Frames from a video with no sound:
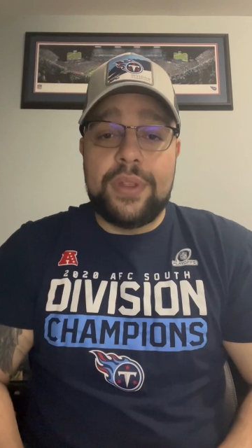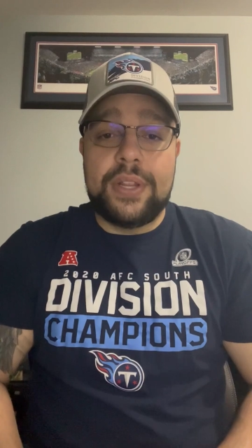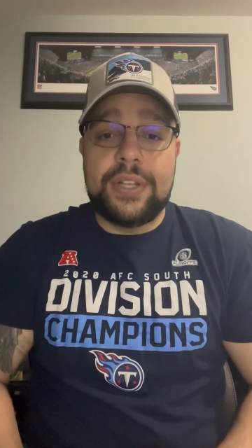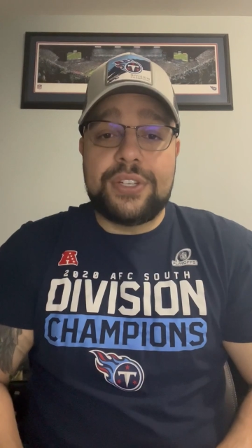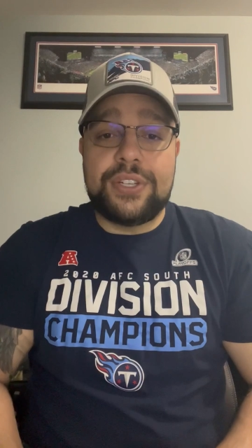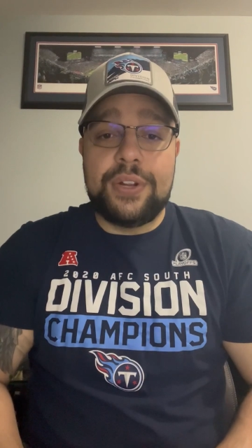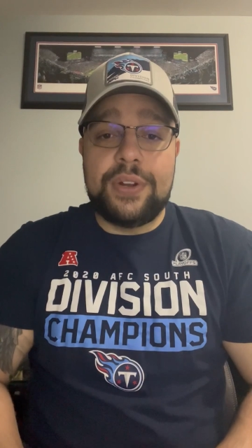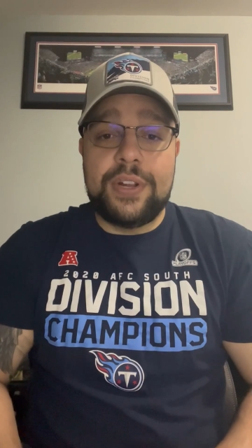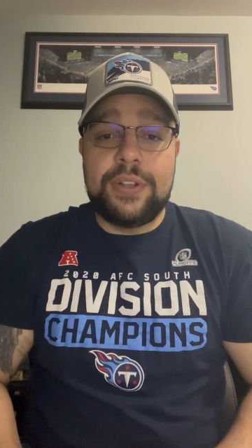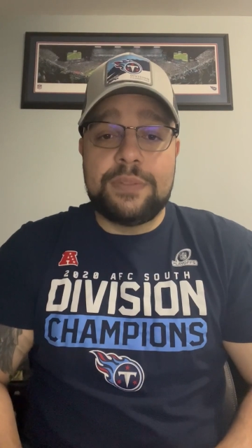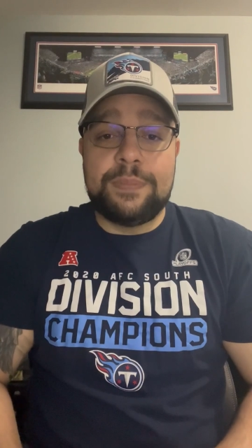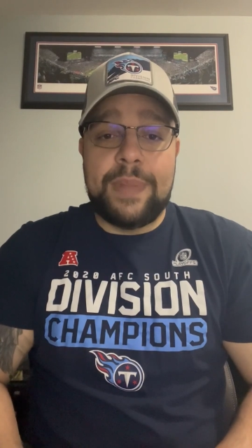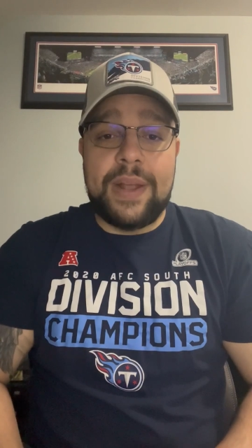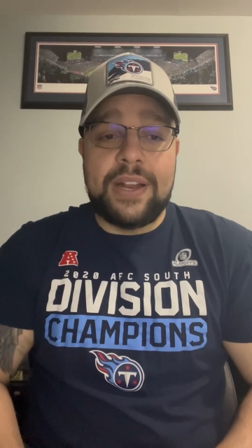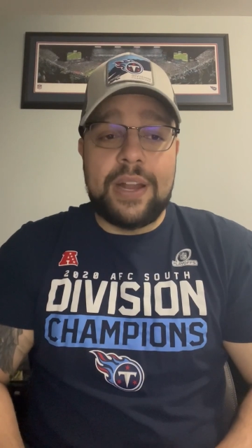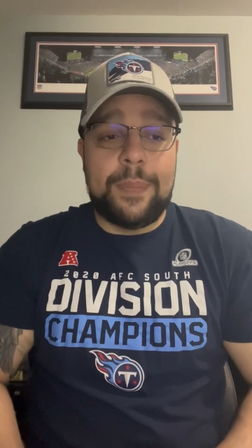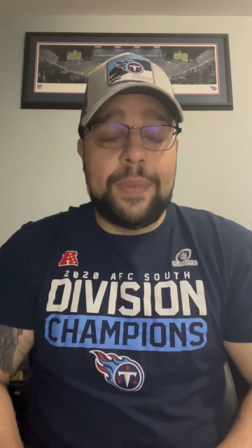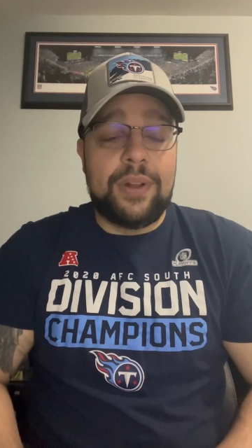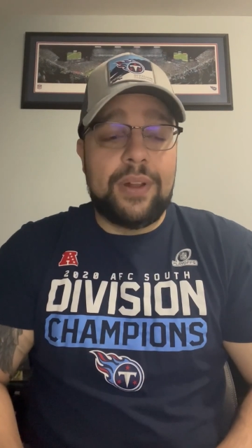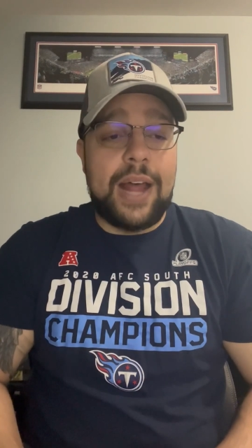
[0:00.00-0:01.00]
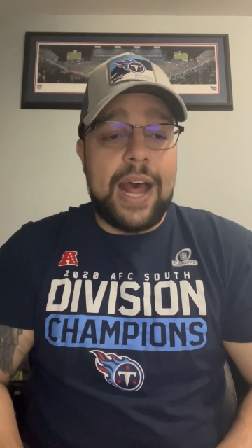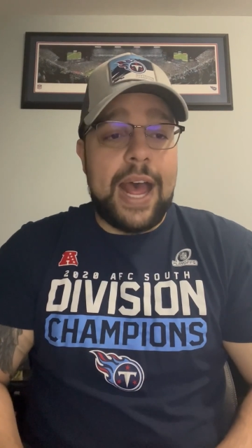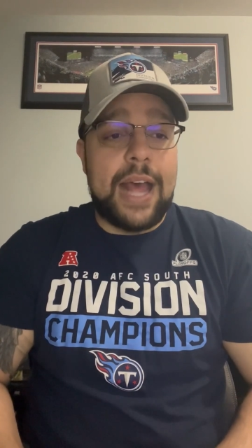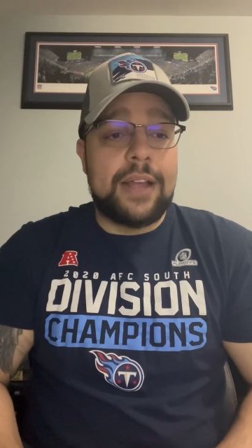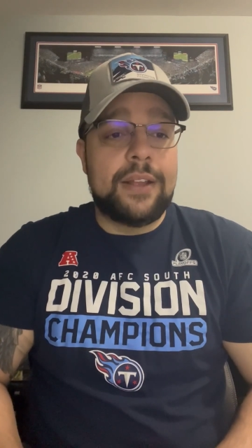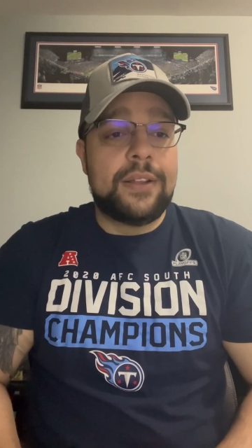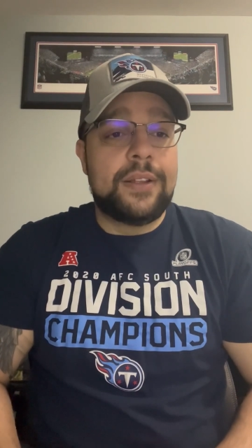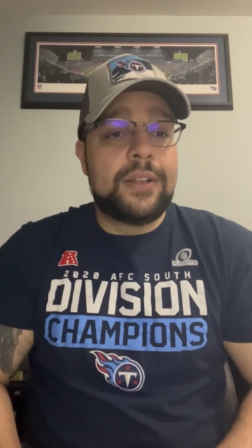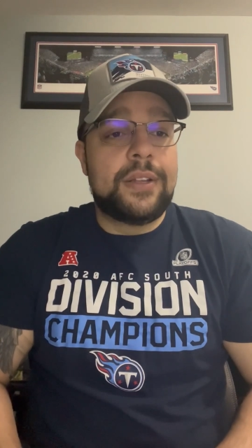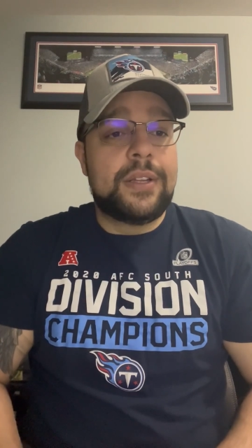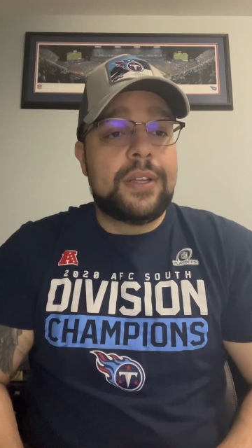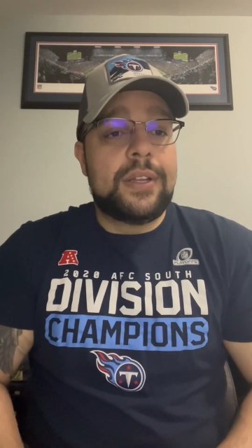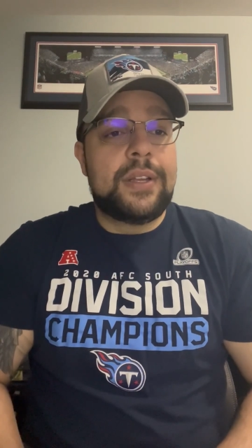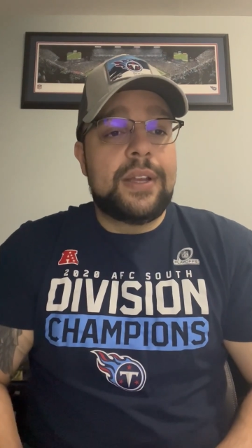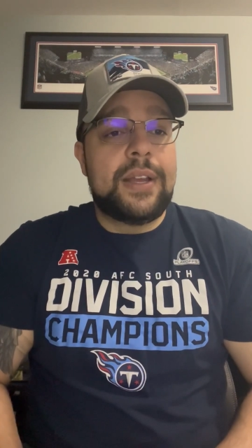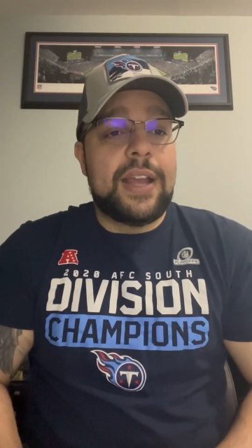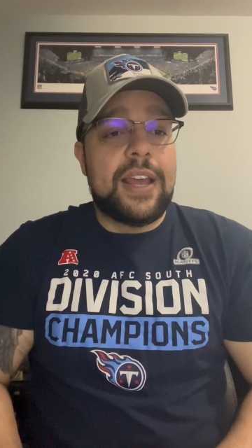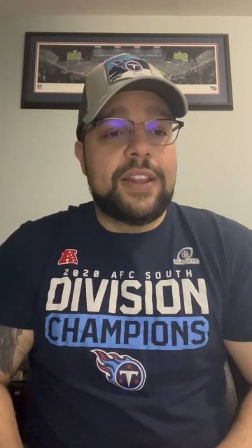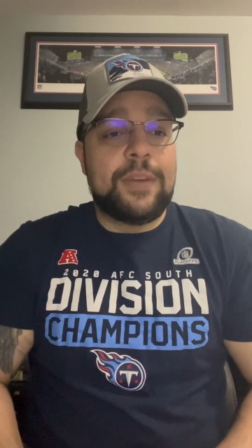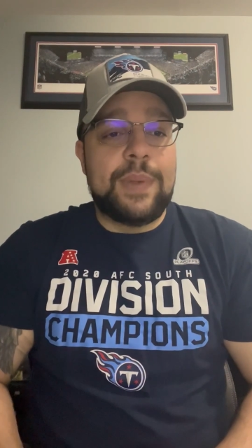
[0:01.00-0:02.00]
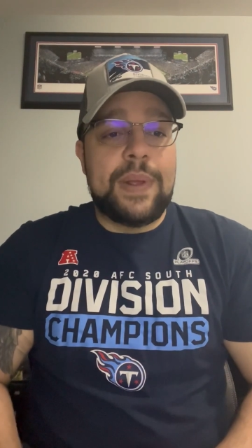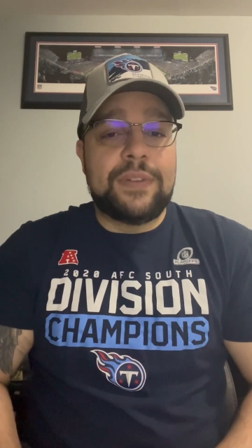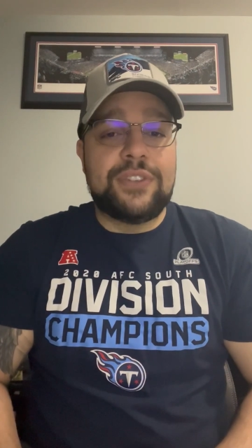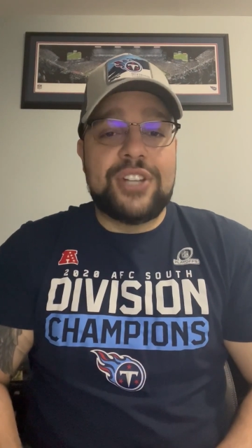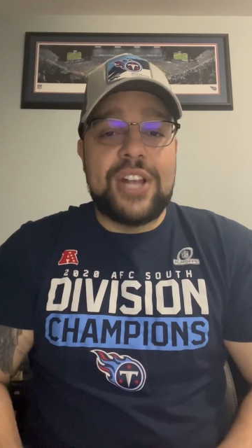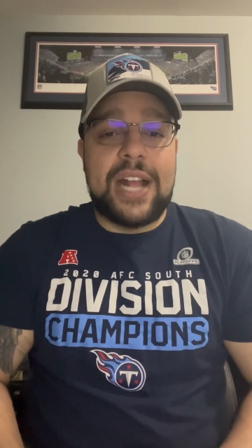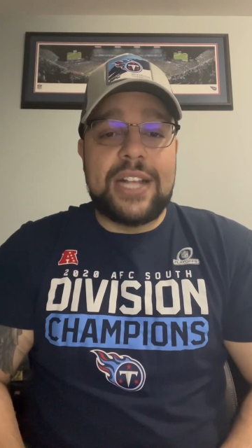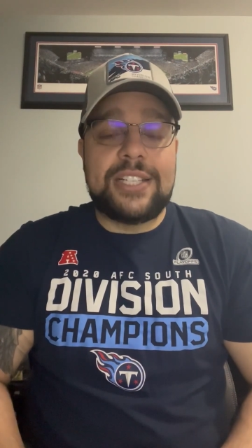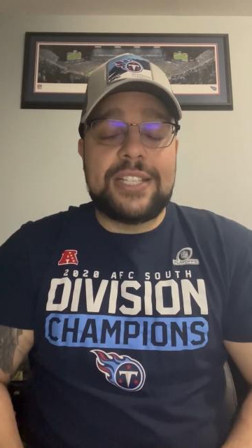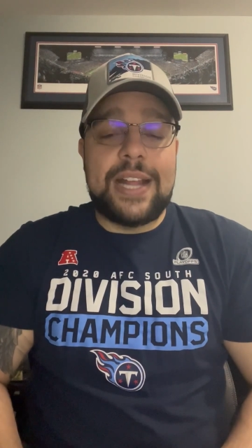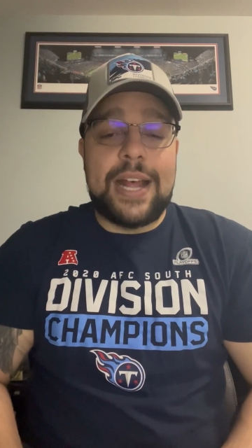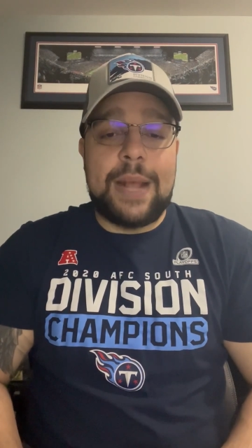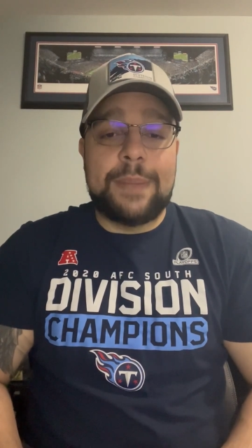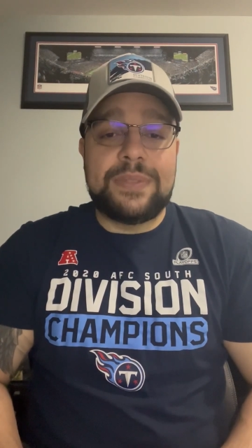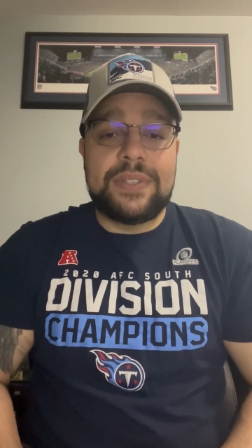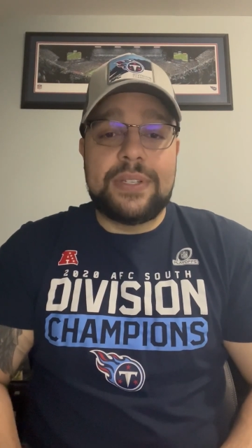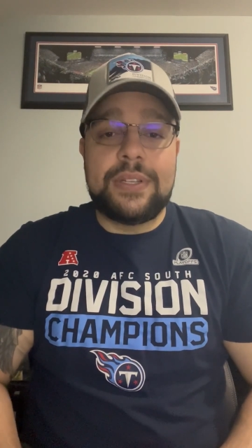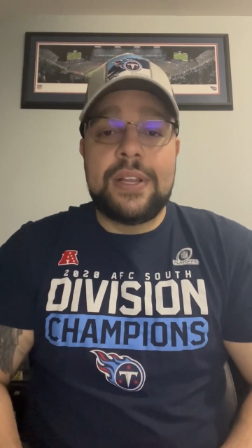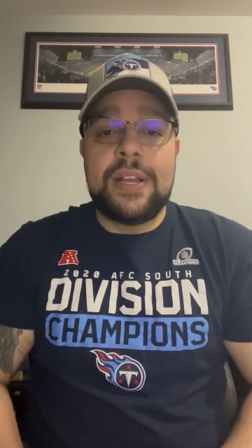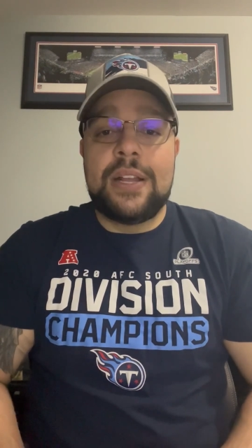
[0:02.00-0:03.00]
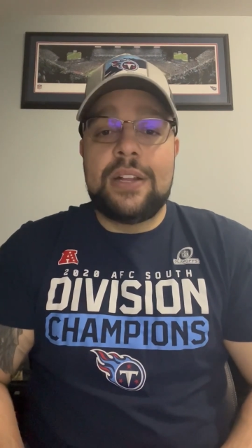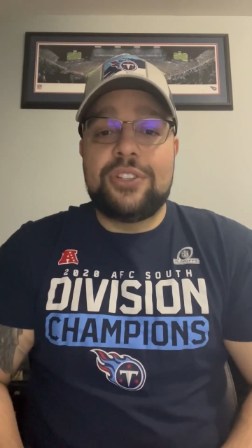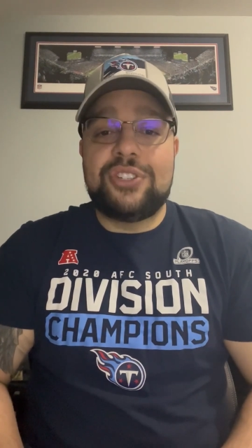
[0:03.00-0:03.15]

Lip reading: this year. He was banged up a lot. And then we have Josh Thompson.